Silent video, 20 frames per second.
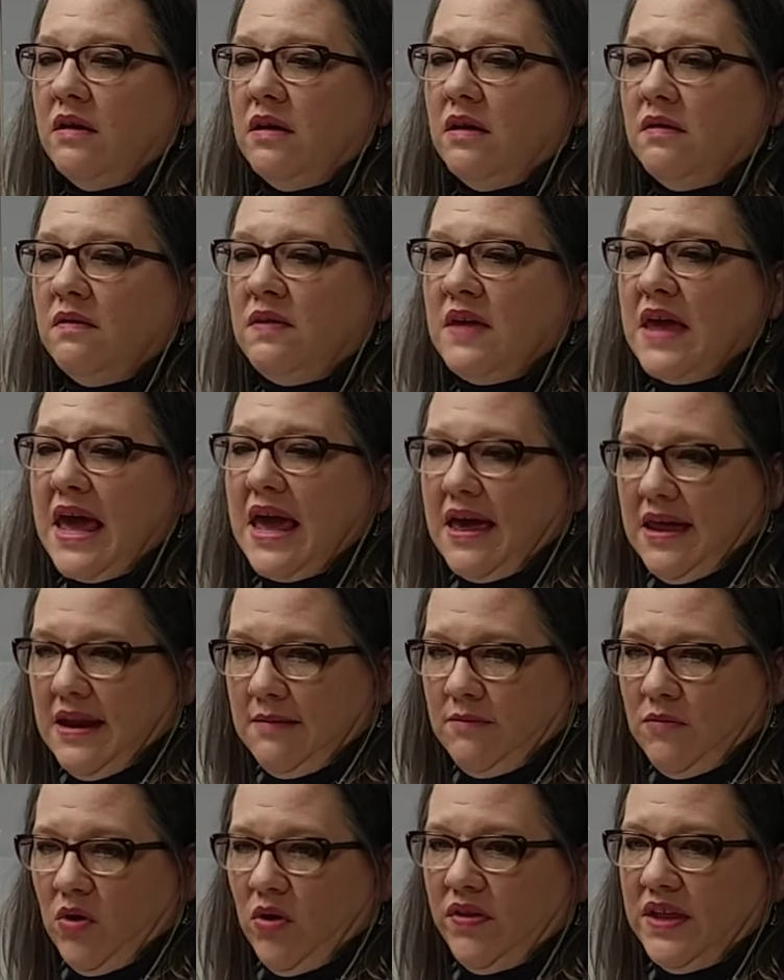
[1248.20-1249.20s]
the
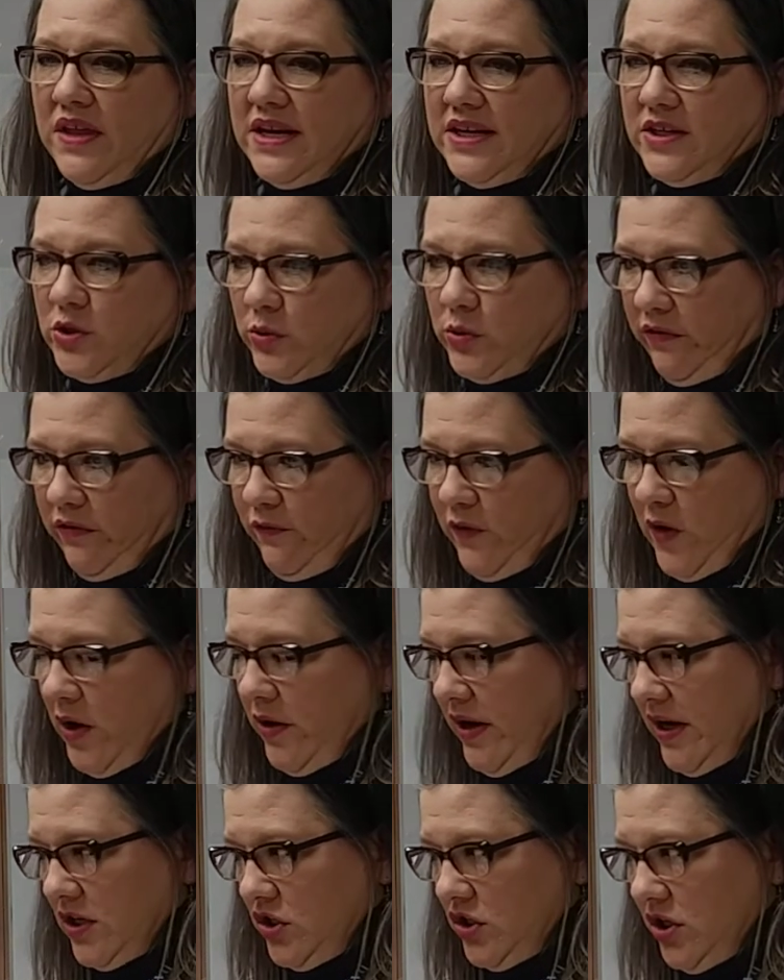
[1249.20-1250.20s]
animal that it's
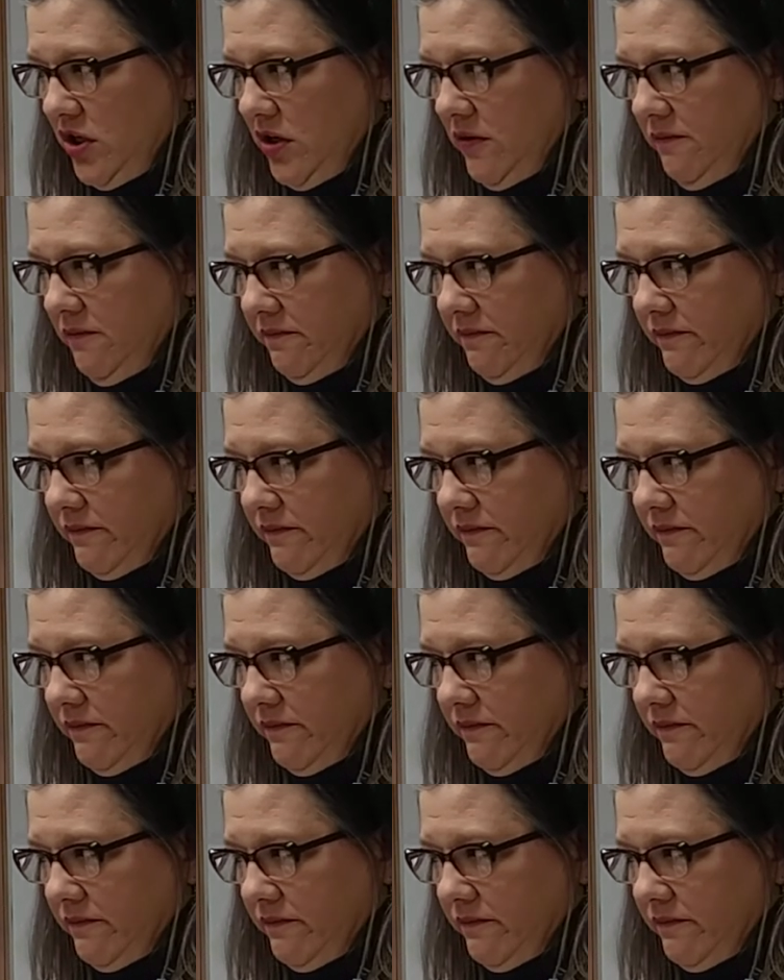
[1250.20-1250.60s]
referring to.